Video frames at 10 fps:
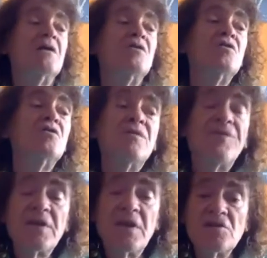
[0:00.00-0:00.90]

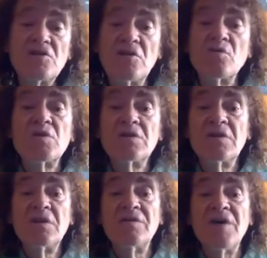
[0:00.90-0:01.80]
unification with the
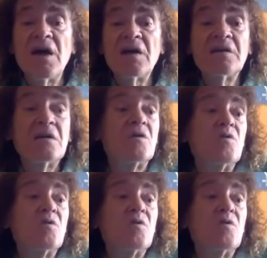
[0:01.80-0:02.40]
divine,